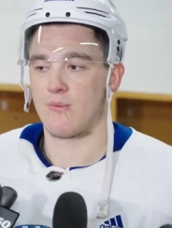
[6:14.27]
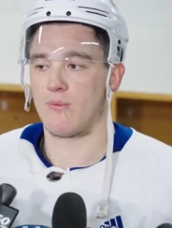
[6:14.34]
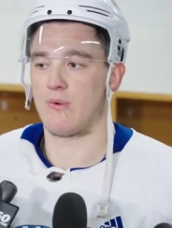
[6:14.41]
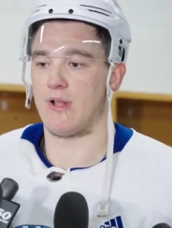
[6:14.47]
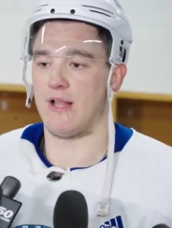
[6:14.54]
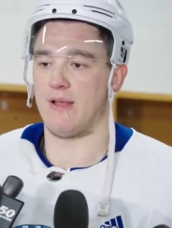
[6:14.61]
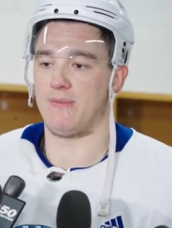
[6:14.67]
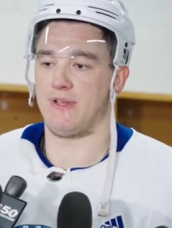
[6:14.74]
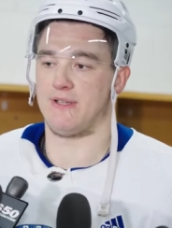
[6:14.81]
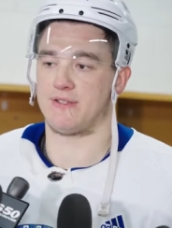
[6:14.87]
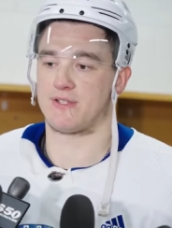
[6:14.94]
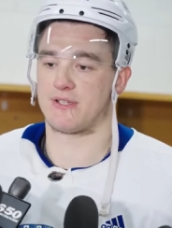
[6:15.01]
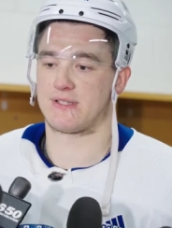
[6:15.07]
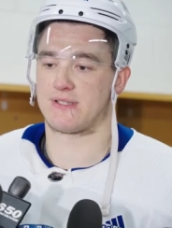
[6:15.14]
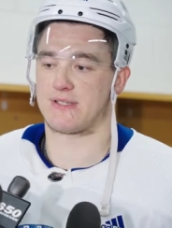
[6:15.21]
Well, I mean,
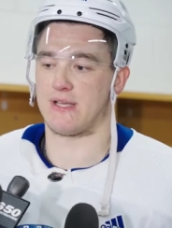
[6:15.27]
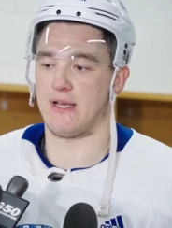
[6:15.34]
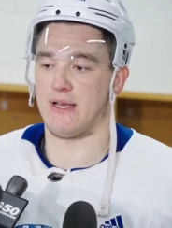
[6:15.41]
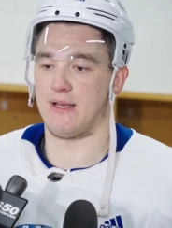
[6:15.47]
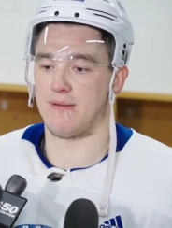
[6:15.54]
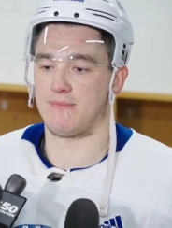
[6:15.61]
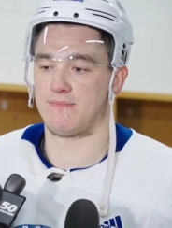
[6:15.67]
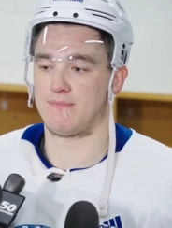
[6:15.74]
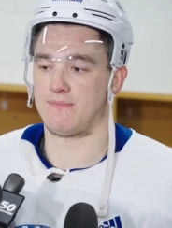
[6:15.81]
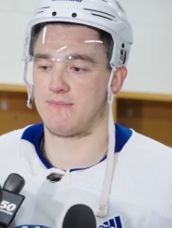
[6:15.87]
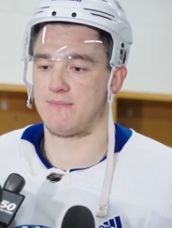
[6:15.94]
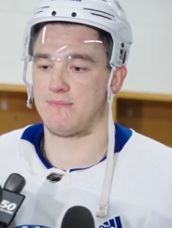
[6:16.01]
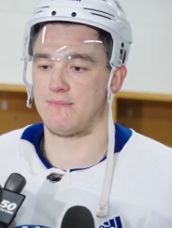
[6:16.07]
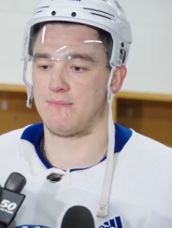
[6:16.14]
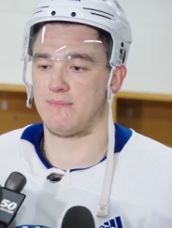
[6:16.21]
just uh,
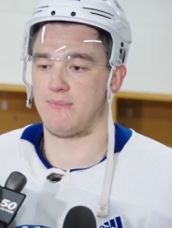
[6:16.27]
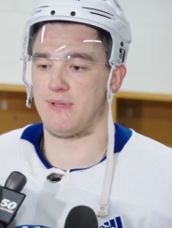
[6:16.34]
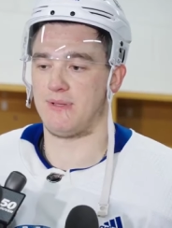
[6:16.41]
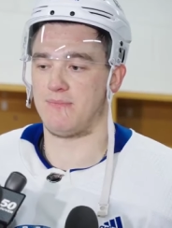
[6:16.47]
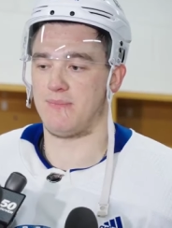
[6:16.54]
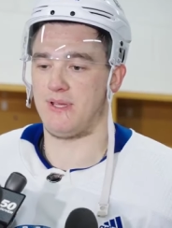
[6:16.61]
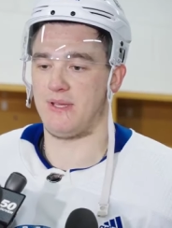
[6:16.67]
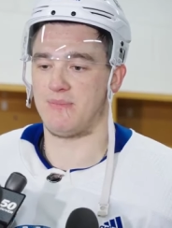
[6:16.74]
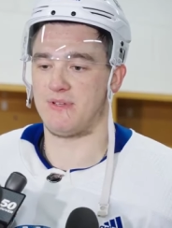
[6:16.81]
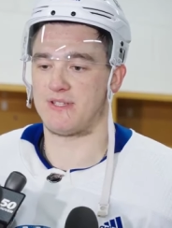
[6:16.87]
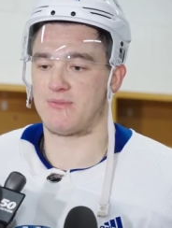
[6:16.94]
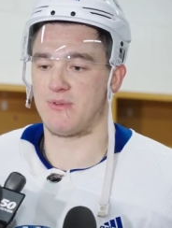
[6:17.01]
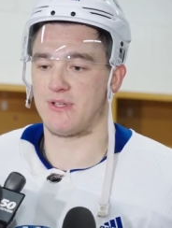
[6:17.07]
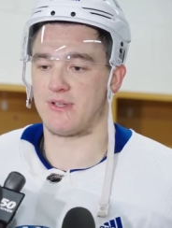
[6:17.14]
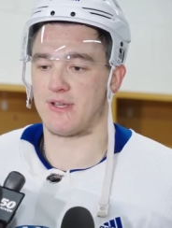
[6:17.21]
be be
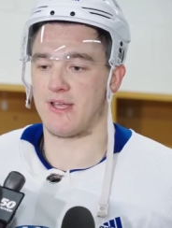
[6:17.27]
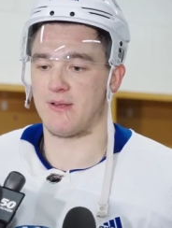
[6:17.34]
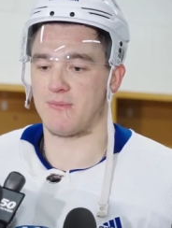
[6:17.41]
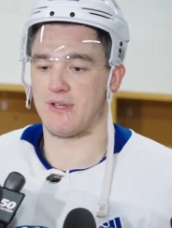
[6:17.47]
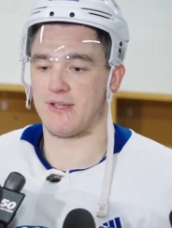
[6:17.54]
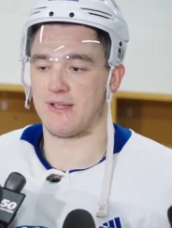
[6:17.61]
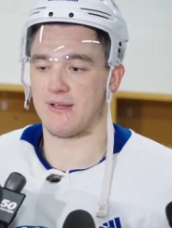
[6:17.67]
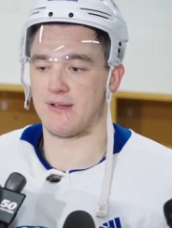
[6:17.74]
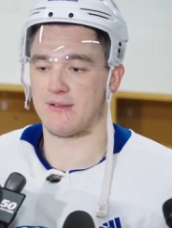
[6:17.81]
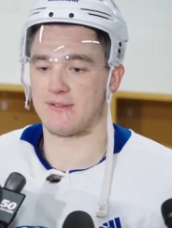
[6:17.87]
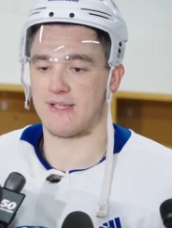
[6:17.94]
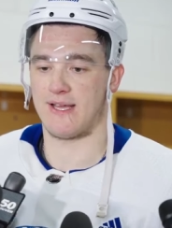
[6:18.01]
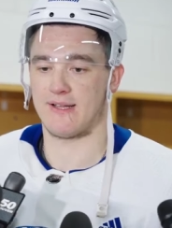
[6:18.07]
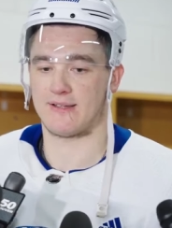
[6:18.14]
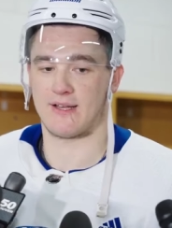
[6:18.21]
between him and the
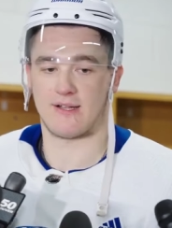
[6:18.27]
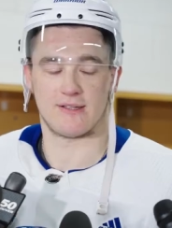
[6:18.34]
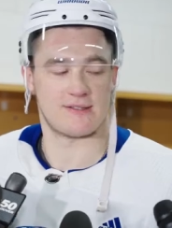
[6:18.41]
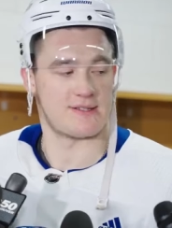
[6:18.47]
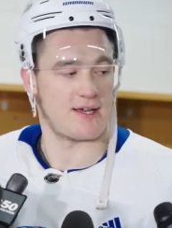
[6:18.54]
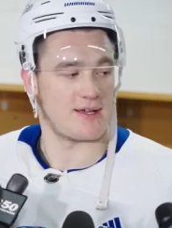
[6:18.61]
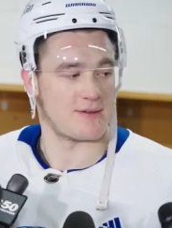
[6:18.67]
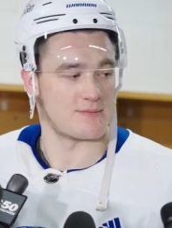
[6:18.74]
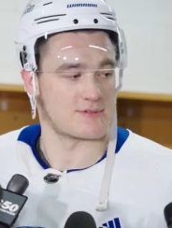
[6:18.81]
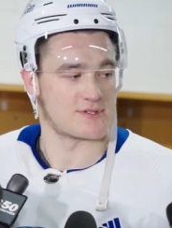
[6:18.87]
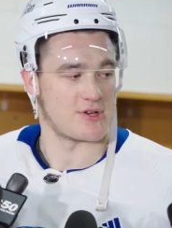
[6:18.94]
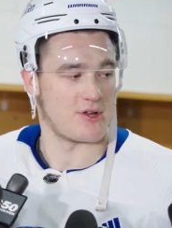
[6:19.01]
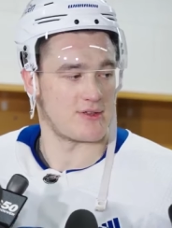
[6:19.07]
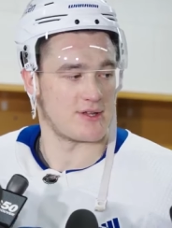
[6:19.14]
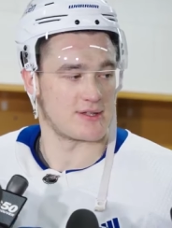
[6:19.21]
net all the time.
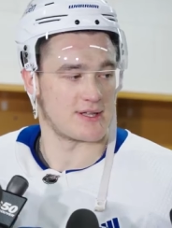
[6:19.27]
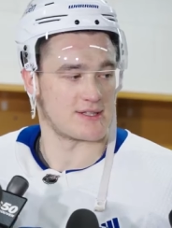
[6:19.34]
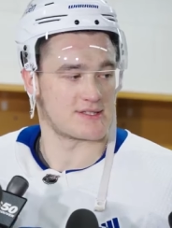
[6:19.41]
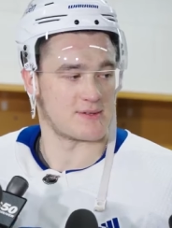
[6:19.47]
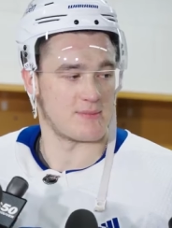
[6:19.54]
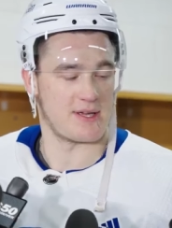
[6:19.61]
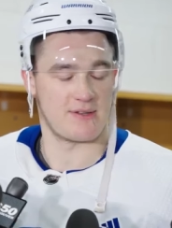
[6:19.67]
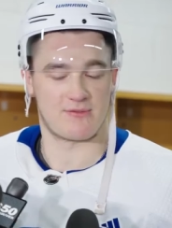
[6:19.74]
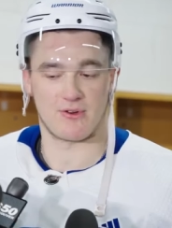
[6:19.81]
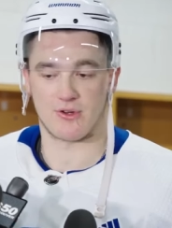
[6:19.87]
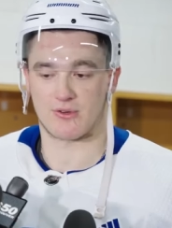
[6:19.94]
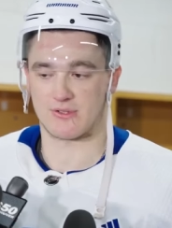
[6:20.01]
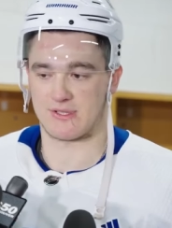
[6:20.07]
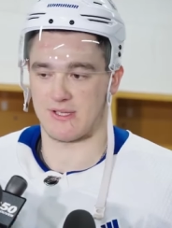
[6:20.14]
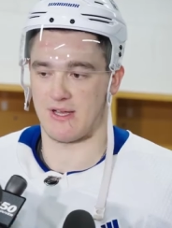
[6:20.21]
So I think that's the main
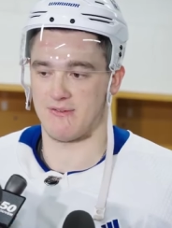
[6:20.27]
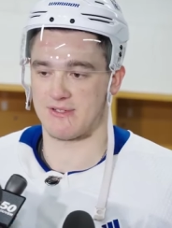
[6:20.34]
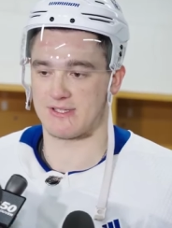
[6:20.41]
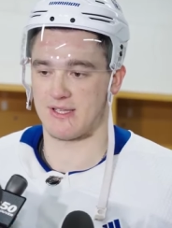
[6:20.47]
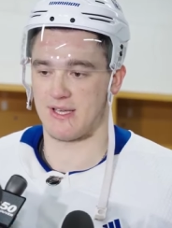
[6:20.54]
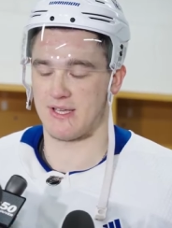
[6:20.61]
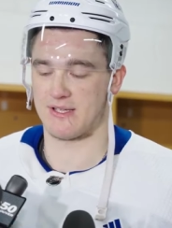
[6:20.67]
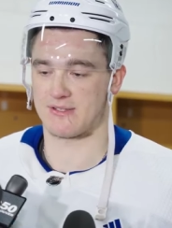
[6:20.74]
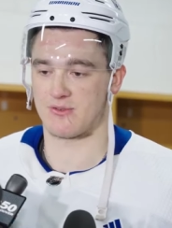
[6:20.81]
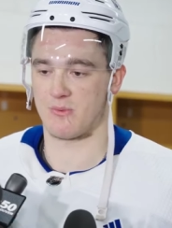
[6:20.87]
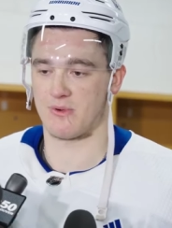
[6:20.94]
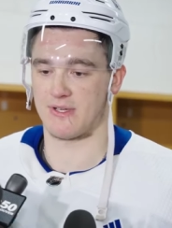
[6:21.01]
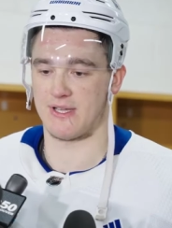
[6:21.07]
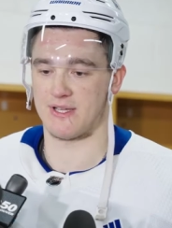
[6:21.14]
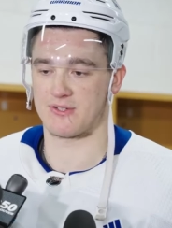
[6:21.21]
focus. Obviously, he's
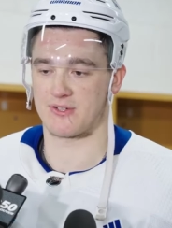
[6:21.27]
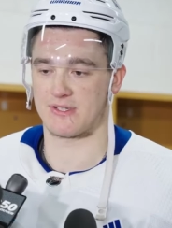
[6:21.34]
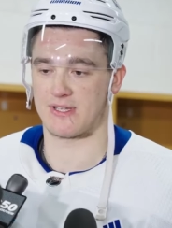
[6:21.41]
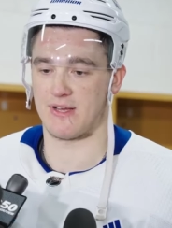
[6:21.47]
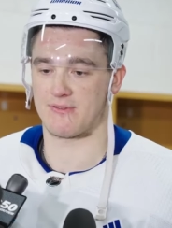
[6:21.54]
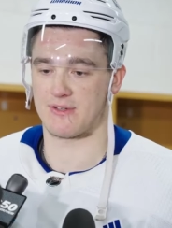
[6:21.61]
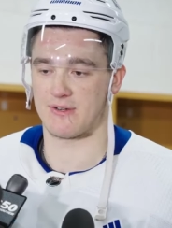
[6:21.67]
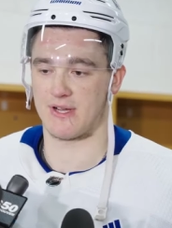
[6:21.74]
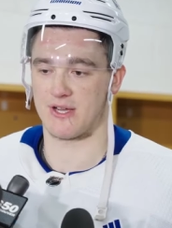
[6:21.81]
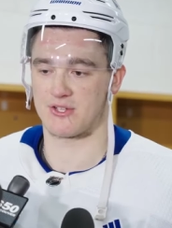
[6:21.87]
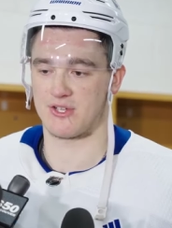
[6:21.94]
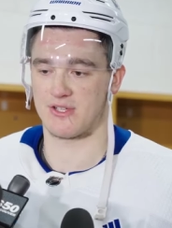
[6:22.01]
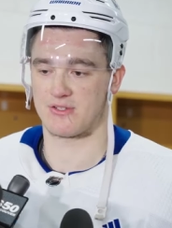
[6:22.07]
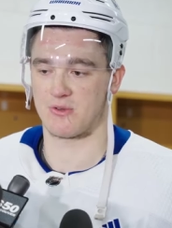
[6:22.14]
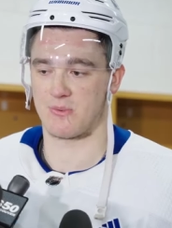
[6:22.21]
super dangerous after rush.
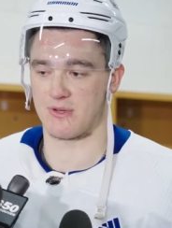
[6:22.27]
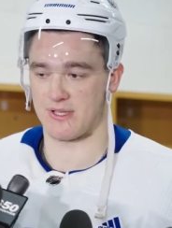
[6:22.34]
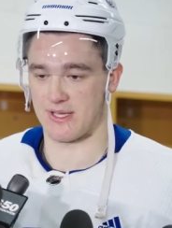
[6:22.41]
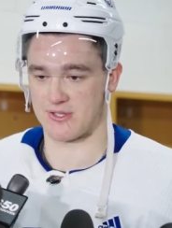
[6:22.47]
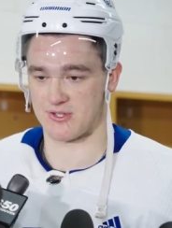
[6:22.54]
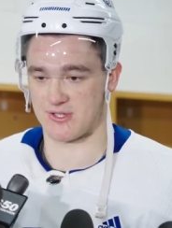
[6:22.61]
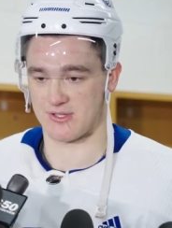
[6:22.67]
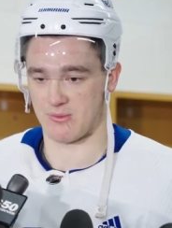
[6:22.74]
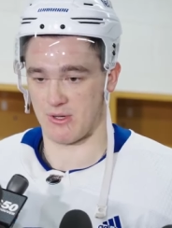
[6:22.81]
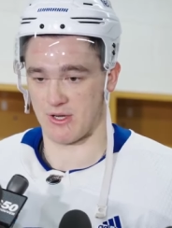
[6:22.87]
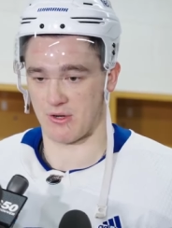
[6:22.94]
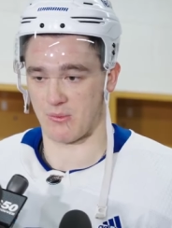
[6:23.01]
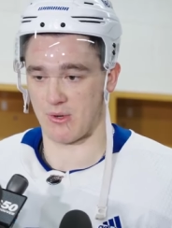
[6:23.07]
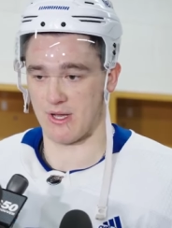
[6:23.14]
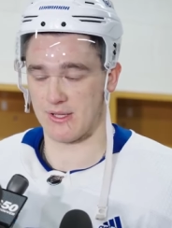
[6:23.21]
He's super dangerous one
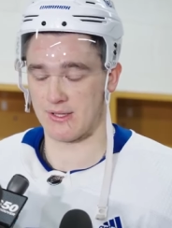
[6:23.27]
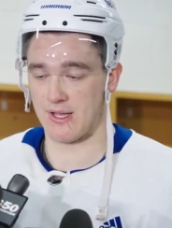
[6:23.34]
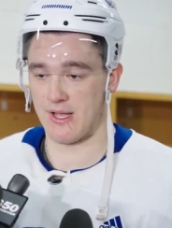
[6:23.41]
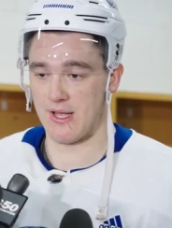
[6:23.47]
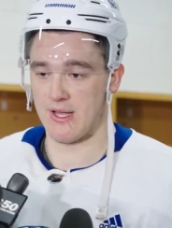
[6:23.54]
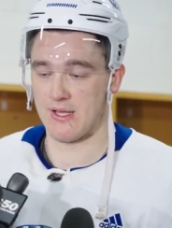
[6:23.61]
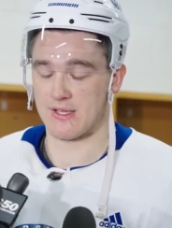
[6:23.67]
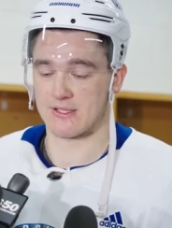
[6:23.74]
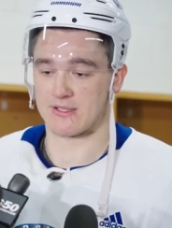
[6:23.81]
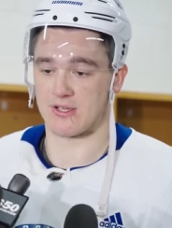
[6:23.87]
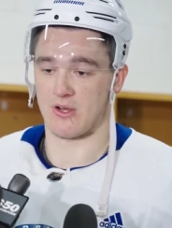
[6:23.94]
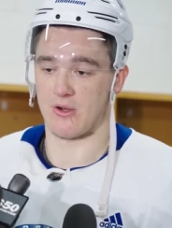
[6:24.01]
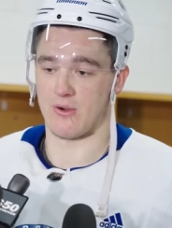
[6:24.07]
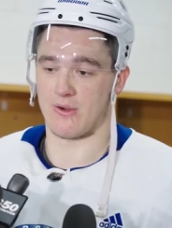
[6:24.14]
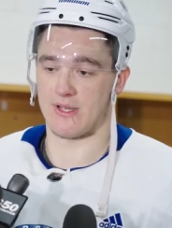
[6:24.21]
on one.
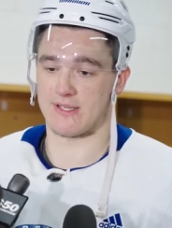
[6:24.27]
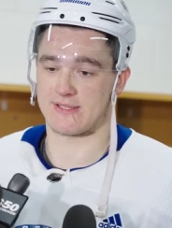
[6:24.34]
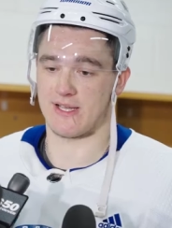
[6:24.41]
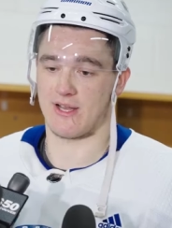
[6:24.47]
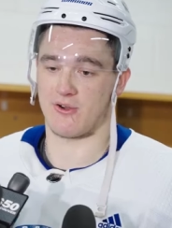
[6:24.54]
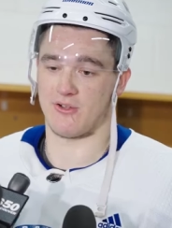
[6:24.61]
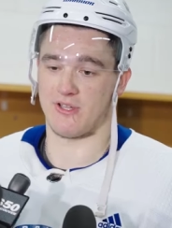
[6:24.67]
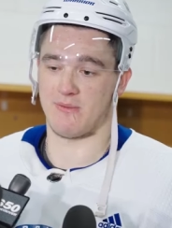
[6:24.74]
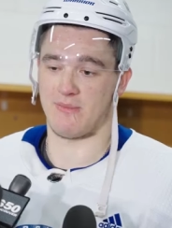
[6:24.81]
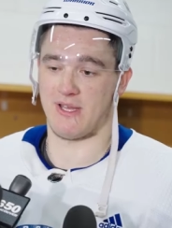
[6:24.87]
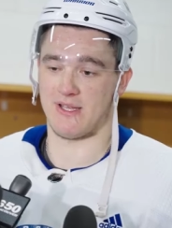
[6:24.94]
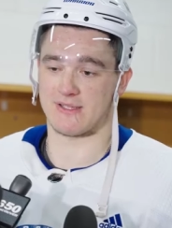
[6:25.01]
So it's not only me.